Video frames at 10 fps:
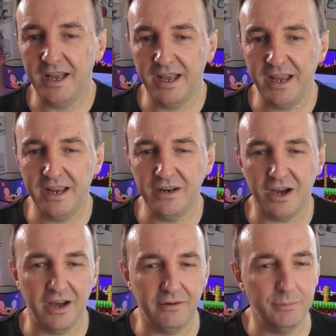And
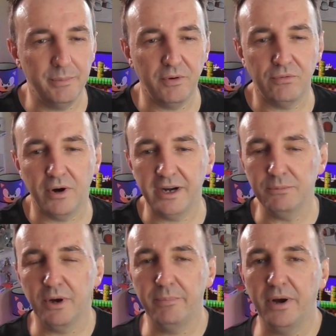I remember
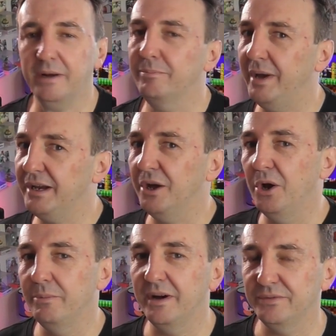riding my bike back
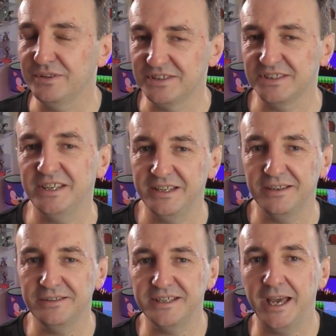home after seeing
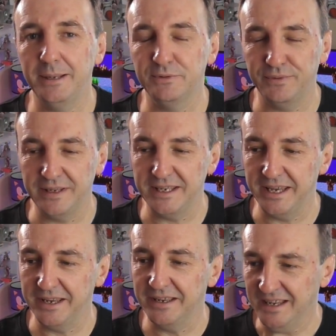those games
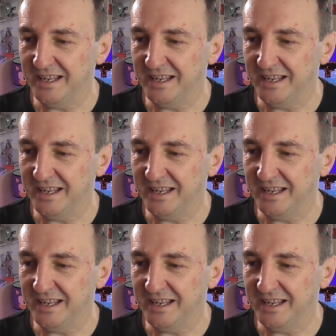thinking,